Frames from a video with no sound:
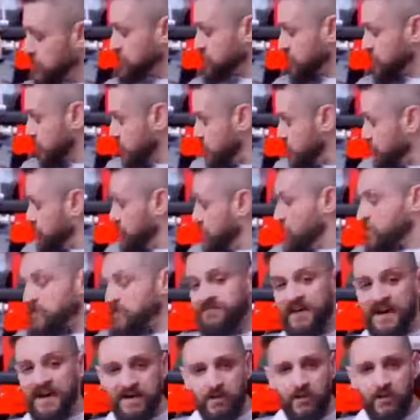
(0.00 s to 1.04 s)
So
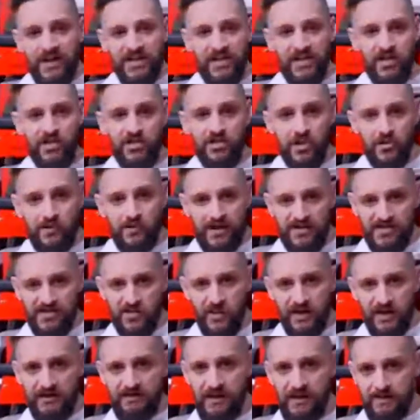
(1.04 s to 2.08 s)
find a weight that you can do around
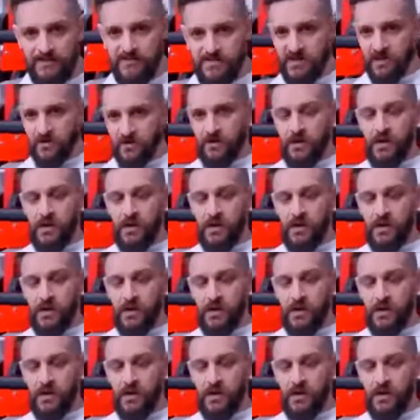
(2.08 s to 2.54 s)
20 reps on.